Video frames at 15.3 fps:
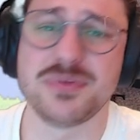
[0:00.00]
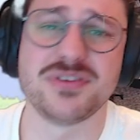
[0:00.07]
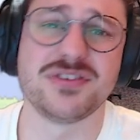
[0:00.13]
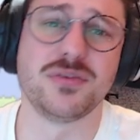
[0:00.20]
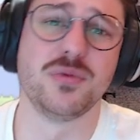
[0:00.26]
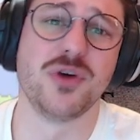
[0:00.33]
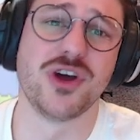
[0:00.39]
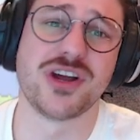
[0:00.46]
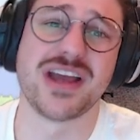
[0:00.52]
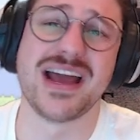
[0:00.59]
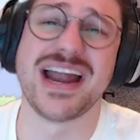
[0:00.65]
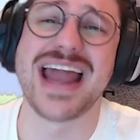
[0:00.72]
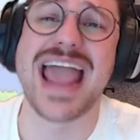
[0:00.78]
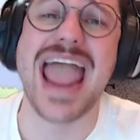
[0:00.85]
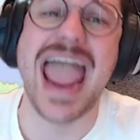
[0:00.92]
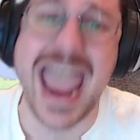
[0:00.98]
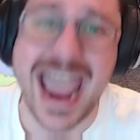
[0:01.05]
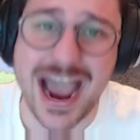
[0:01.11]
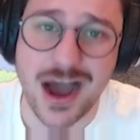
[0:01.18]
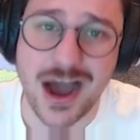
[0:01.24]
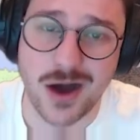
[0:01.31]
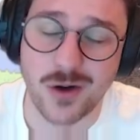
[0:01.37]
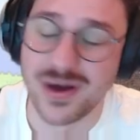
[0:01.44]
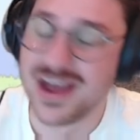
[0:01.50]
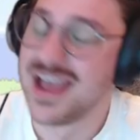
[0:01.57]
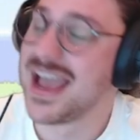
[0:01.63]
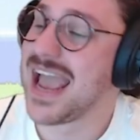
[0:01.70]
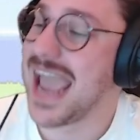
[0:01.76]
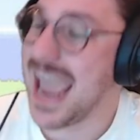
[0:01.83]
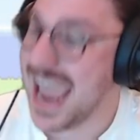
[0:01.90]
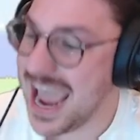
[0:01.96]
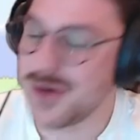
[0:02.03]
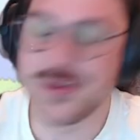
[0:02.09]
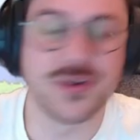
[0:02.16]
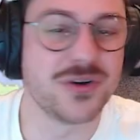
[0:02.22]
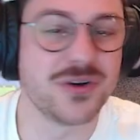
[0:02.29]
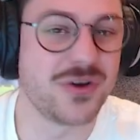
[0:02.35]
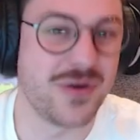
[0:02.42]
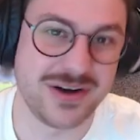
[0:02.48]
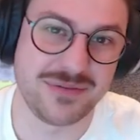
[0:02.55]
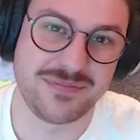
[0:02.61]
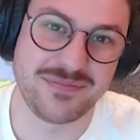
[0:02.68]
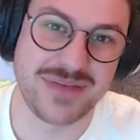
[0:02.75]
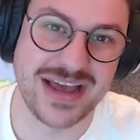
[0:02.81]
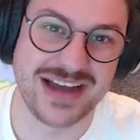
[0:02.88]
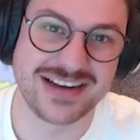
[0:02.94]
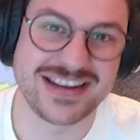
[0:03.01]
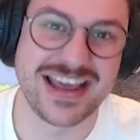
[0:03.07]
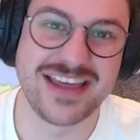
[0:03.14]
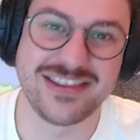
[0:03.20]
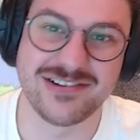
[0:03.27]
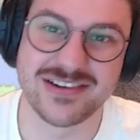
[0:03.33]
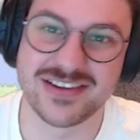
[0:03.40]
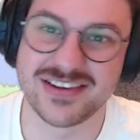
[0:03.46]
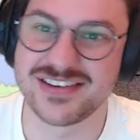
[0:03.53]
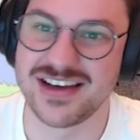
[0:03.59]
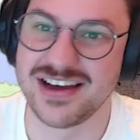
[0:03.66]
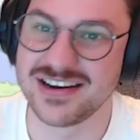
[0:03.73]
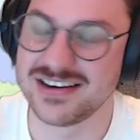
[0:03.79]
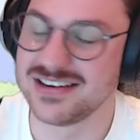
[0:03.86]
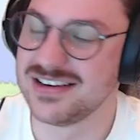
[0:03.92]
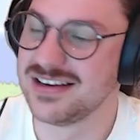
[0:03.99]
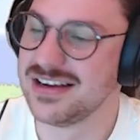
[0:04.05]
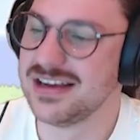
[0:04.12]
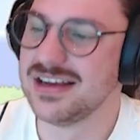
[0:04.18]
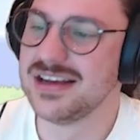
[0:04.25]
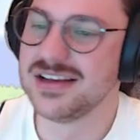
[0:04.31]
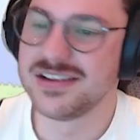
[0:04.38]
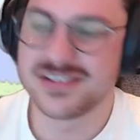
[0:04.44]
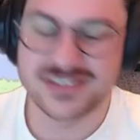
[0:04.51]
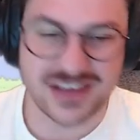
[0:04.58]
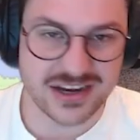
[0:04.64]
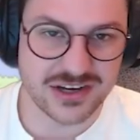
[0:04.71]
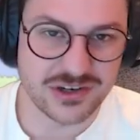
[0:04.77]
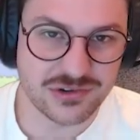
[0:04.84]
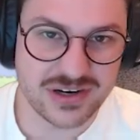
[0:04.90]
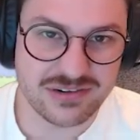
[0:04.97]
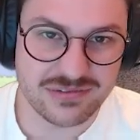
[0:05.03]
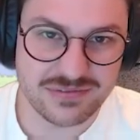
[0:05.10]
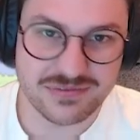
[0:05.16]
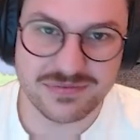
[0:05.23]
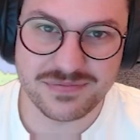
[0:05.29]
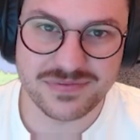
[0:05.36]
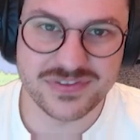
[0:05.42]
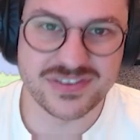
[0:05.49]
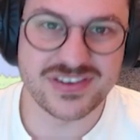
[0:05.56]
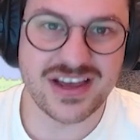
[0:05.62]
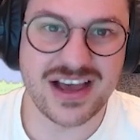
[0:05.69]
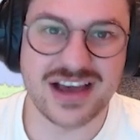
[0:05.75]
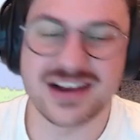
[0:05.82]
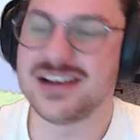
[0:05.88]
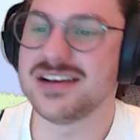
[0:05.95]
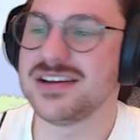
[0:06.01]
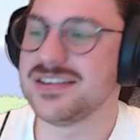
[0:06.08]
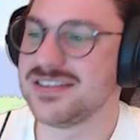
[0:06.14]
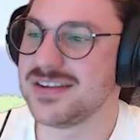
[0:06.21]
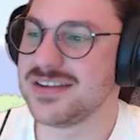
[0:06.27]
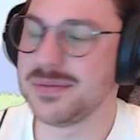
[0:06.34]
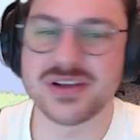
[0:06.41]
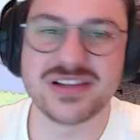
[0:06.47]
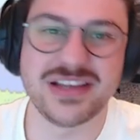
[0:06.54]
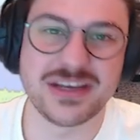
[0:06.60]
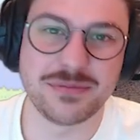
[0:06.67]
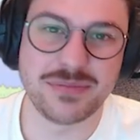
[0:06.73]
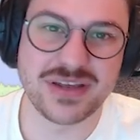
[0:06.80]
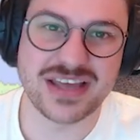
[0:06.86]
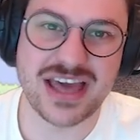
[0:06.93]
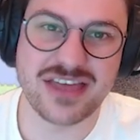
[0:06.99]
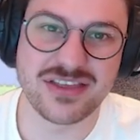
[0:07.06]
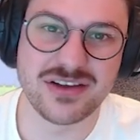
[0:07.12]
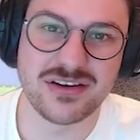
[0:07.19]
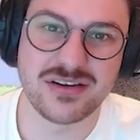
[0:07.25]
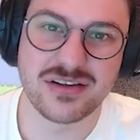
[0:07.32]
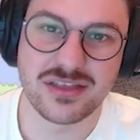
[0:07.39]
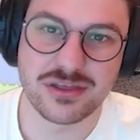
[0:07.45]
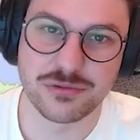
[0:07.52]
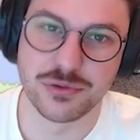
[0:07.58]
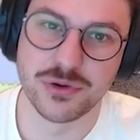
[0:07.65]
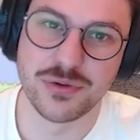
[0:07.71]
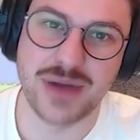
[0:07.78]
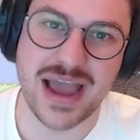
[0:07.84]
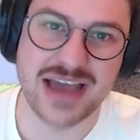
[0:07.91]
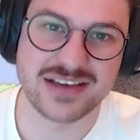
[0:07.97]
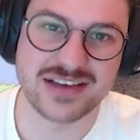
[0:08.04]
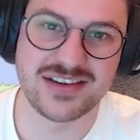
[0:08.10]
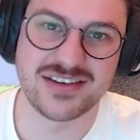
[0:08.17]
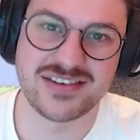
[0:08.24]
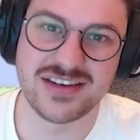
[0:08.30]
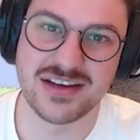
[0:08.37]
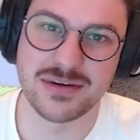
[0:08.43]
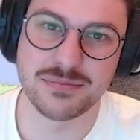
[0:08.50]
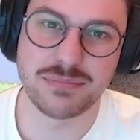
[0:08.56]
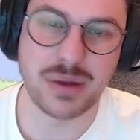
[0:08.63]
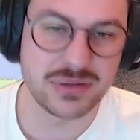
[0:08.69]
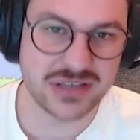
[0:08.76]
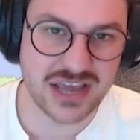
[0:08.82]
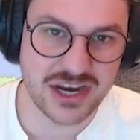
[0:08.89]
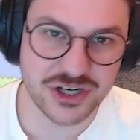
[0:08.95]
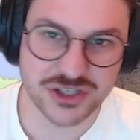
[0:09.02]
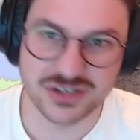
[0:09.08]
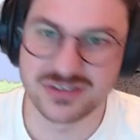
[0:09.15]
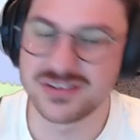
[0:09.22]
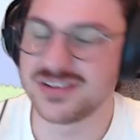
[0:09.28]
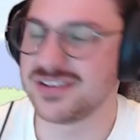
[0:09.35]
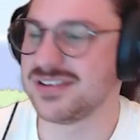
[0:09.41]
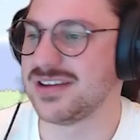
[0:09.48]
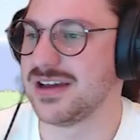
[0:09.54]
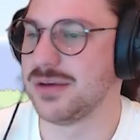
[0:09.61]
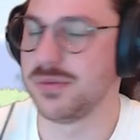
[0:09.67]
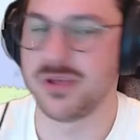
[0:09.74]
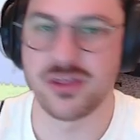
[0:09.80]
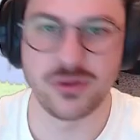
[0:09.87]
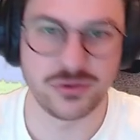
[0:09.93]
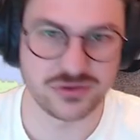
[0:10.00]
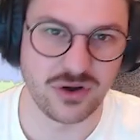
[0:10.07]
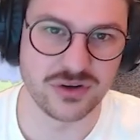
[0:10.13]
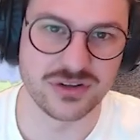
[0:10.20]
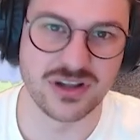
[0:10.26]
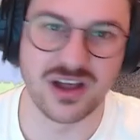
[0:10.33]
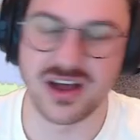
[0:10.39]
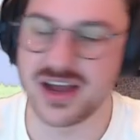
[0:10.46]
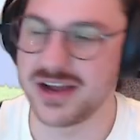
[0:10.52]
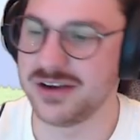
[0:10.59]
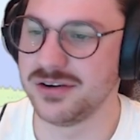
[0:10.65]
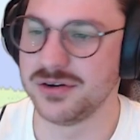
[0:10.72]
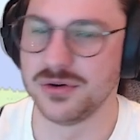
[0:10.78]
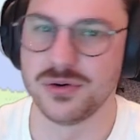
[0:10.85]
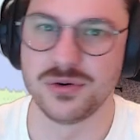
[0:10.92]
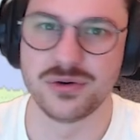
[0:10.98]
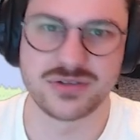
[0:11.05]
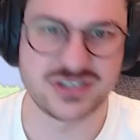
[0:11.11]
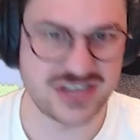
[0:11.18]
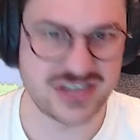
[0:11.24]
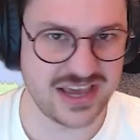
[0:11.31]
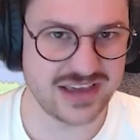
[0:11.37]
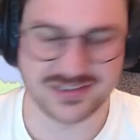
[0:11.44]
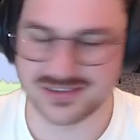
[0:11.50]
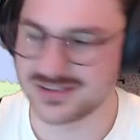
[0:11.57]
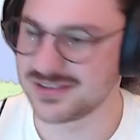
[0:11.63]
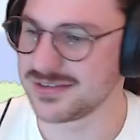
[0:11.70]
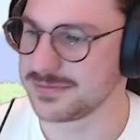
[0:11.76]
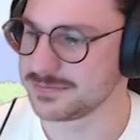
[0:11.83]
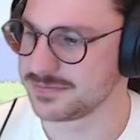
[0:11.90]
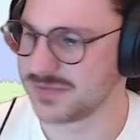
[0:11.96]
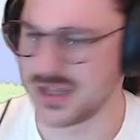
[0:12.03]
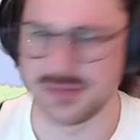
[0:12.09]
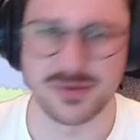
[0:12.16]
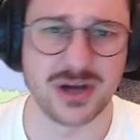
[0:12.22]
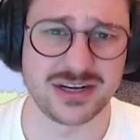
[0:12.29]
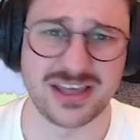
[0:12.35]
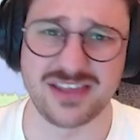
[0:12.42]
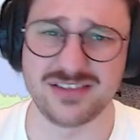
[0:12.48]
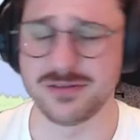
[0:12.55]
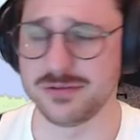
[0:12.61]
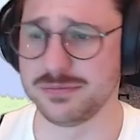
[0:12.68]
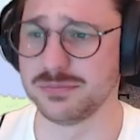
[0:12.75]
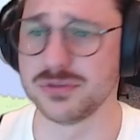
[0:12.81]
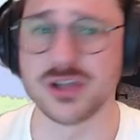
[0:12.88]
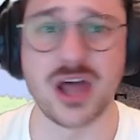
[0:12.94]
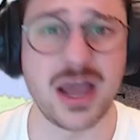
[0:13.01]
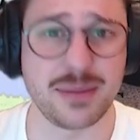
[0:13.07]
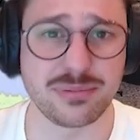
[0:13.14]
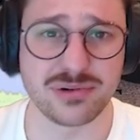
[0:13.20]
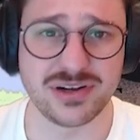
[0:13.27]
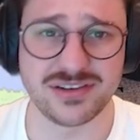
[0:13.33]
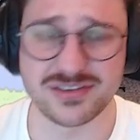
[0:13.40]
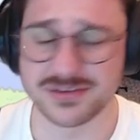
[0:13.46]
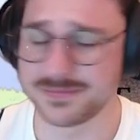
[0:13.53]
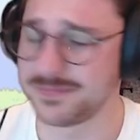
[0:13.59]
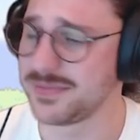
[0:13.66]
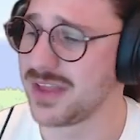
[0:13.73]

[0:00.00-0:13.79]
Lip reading: is to work out how you're going about gathering this data. Secondary data typically can be gathered through accessing publications, whether those are online or texts that you might gather from libraries.